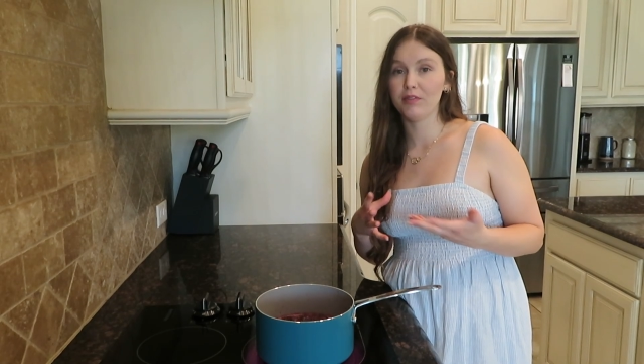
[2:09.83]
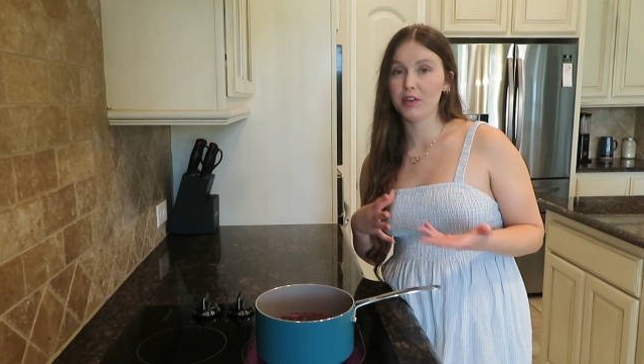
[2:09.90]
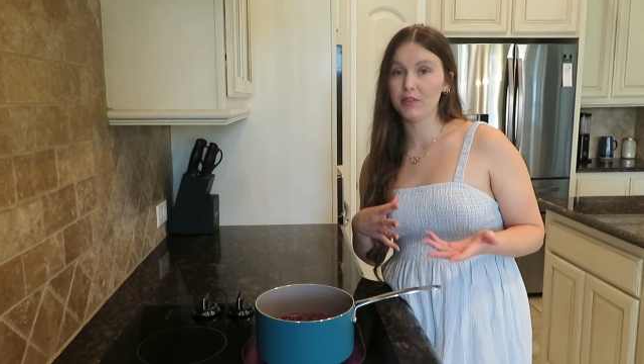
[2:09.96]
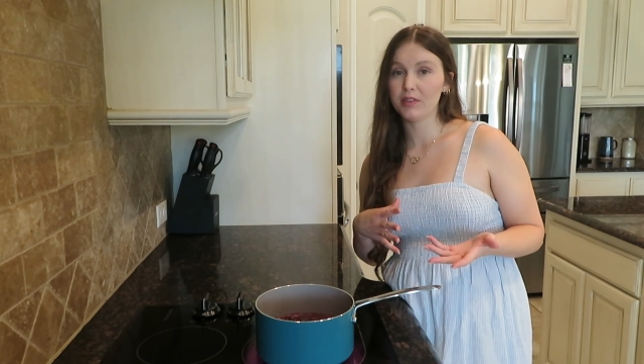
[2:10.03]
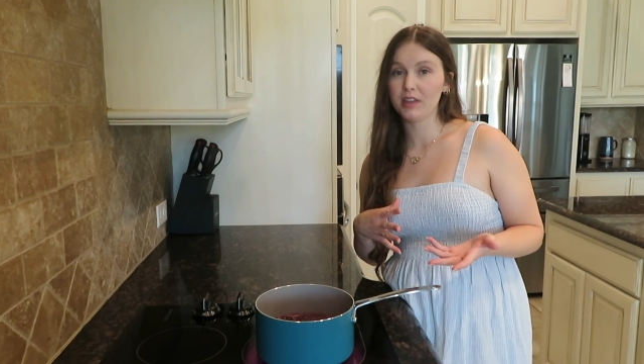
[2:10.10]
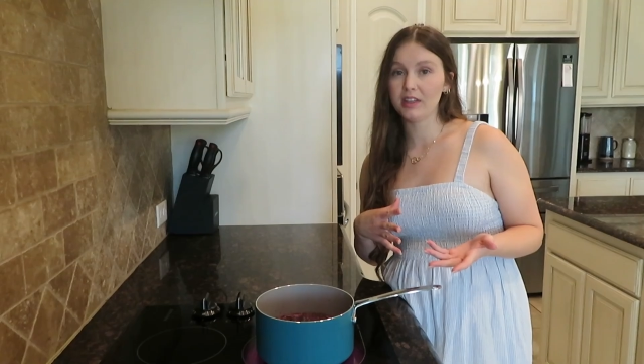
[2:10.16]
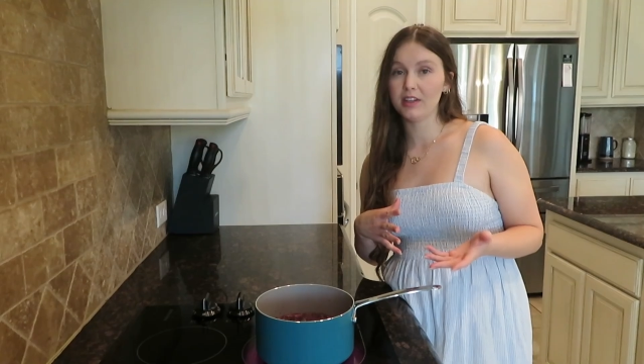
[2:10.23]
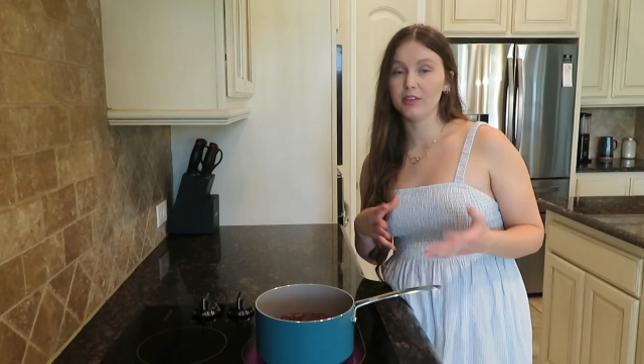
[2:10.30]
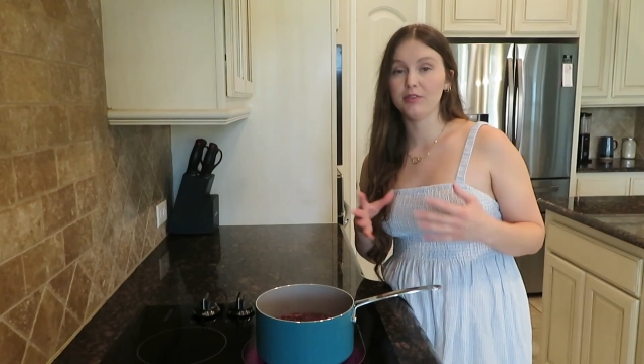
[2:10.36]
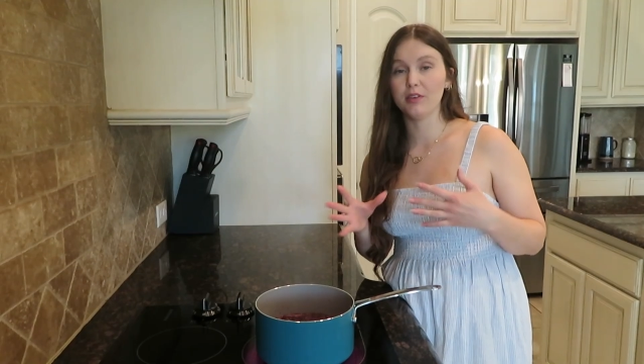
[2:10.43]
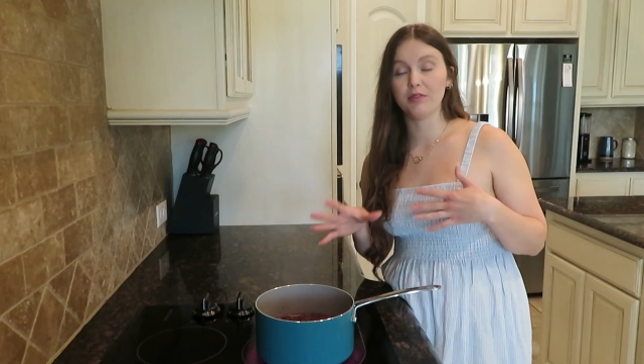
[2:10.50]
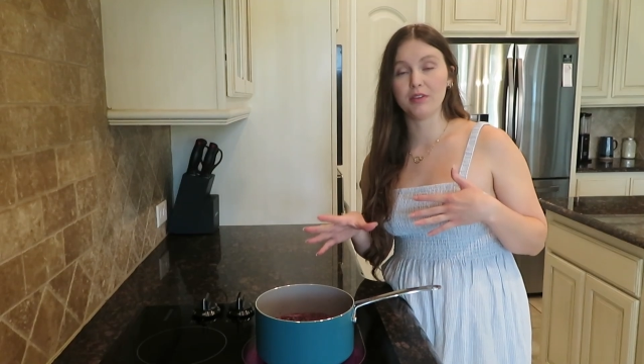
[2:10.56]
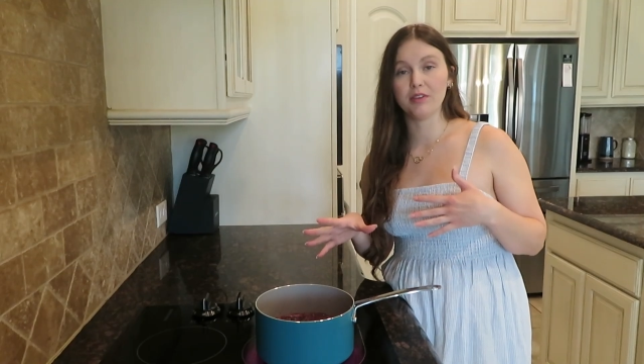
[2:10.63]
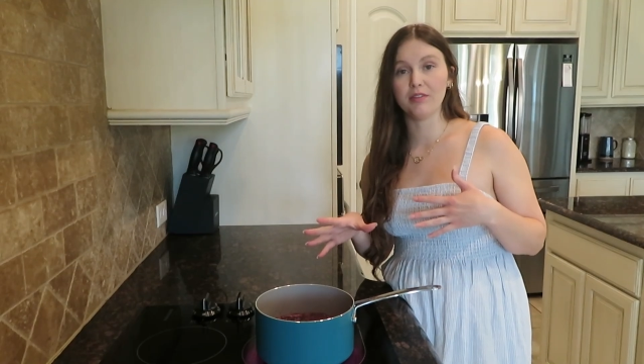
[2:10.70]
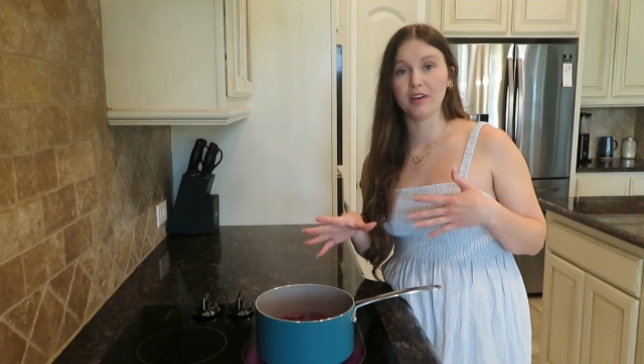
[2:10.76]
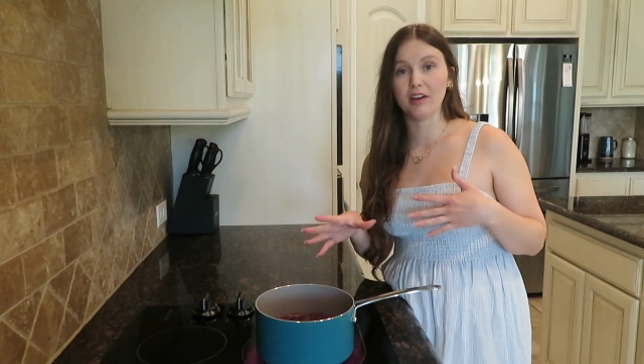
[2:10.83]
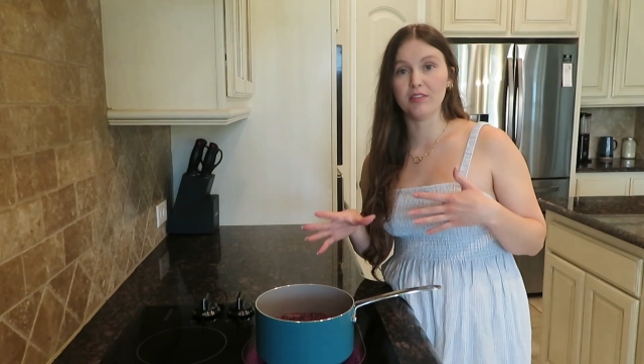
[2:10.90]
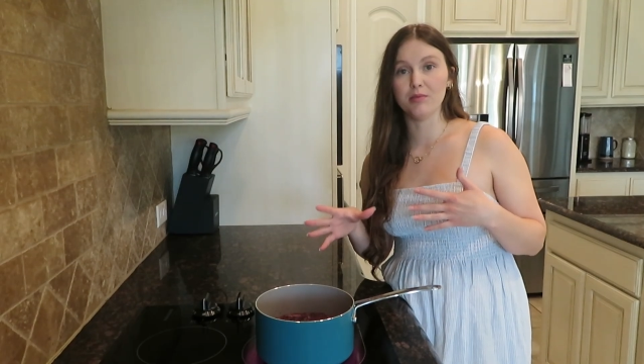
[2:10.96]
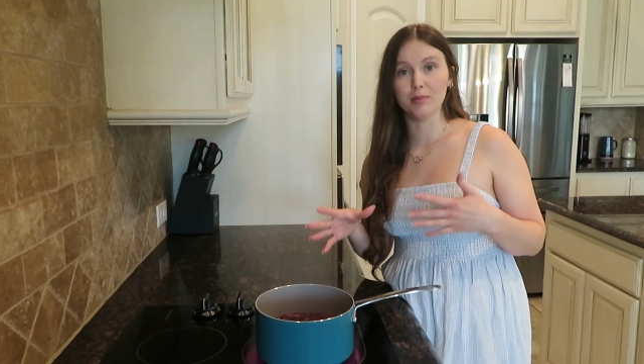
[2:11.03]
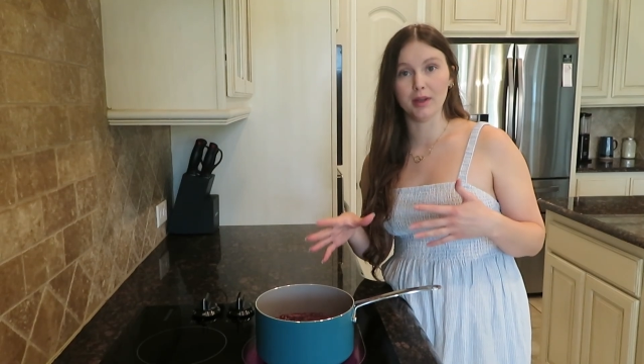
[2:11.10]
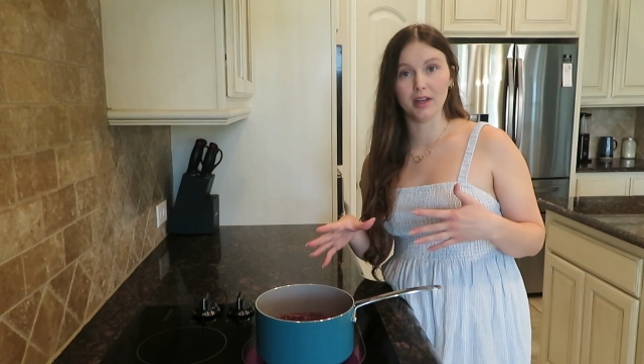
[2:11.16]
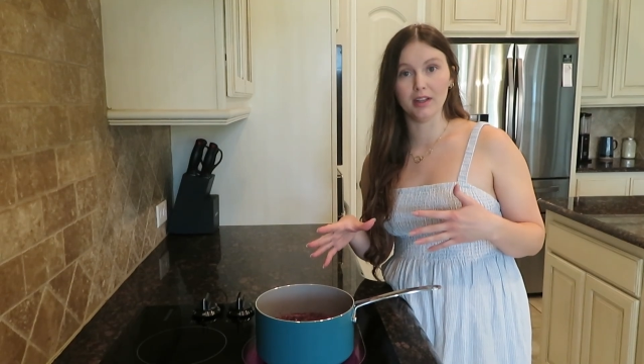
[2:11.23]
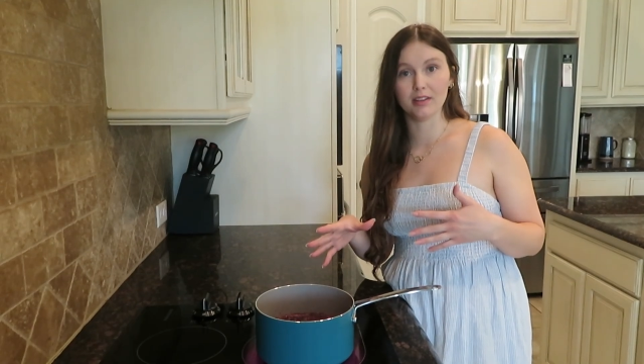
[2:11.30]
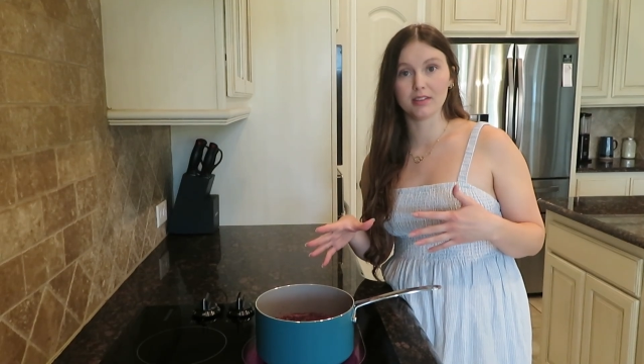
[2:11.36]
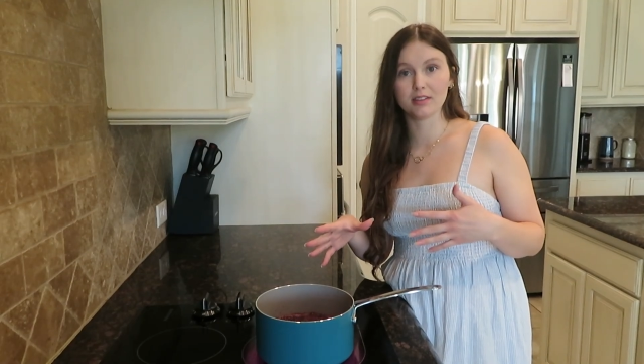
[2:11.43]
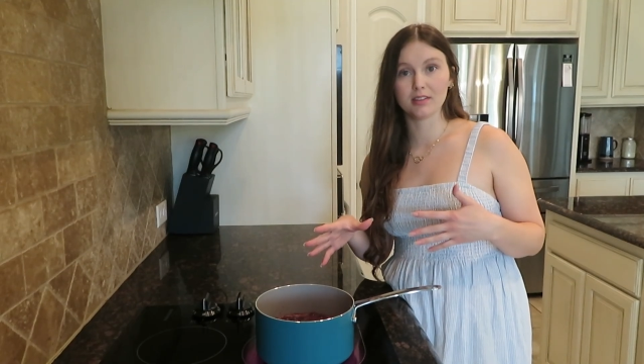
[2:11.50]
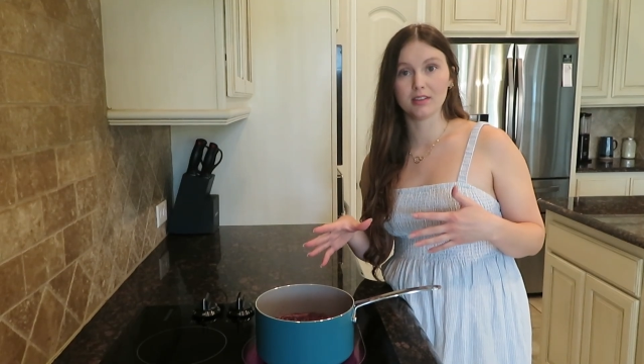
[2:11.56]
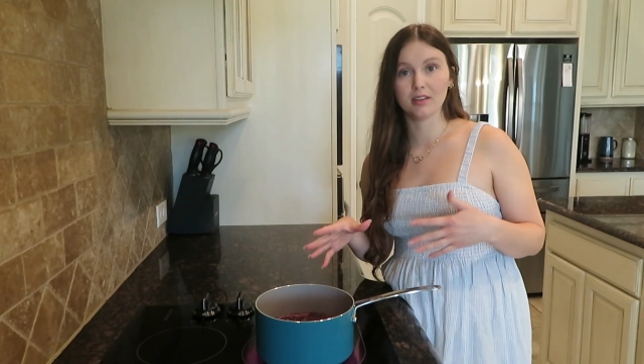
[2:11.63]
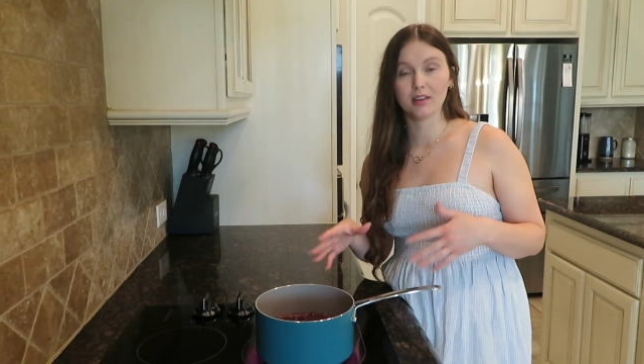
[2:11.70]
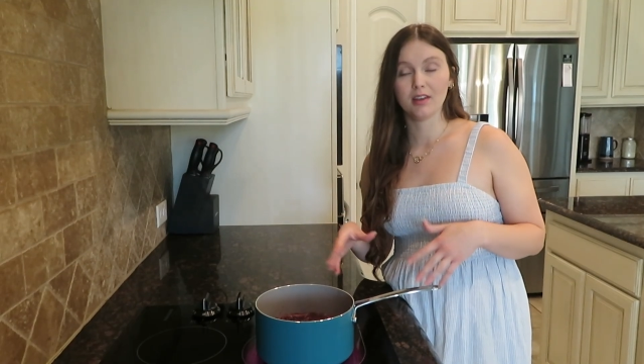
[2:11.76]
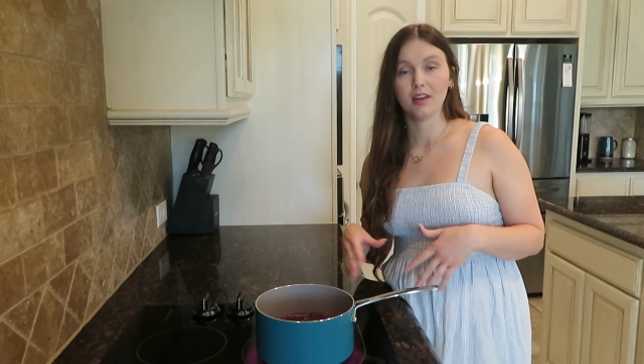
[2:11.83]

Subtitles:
50 to 55 minutes.